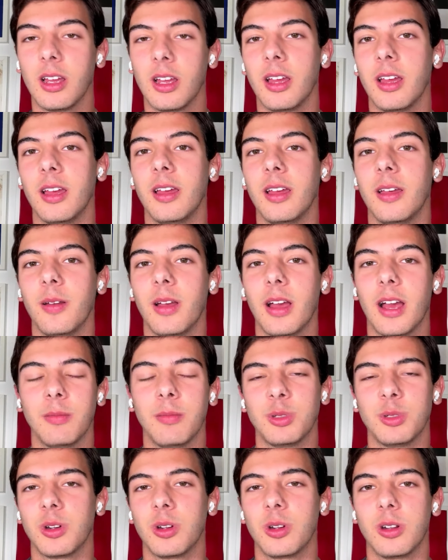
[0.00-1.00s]

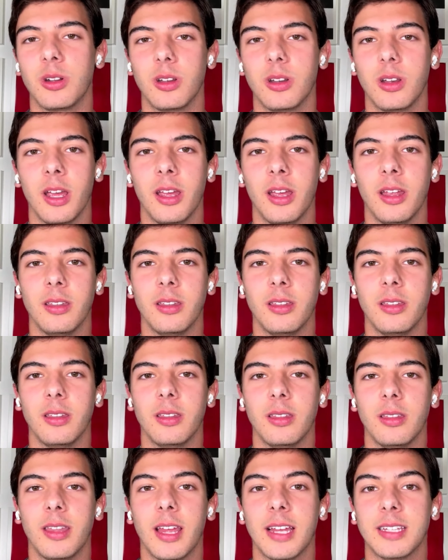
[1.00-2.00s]
I'm sure,
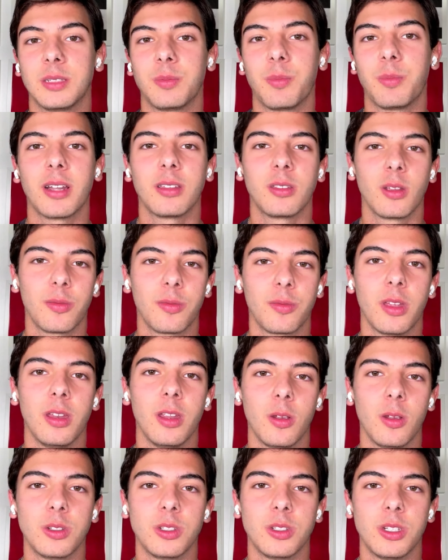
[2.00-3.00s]
and that's part of the
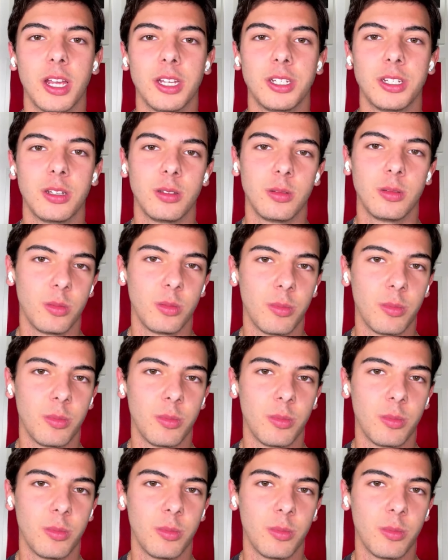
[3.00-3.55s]
negotiation.